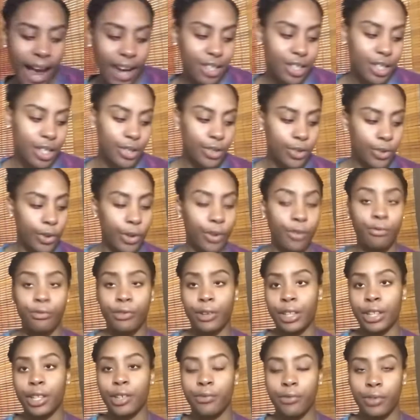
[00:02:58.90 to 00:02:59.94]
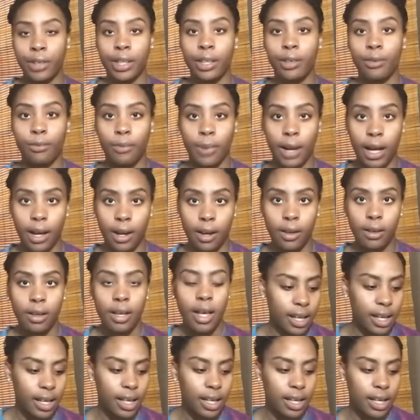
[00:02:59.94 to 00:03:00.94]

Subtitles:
actually doing really, really well.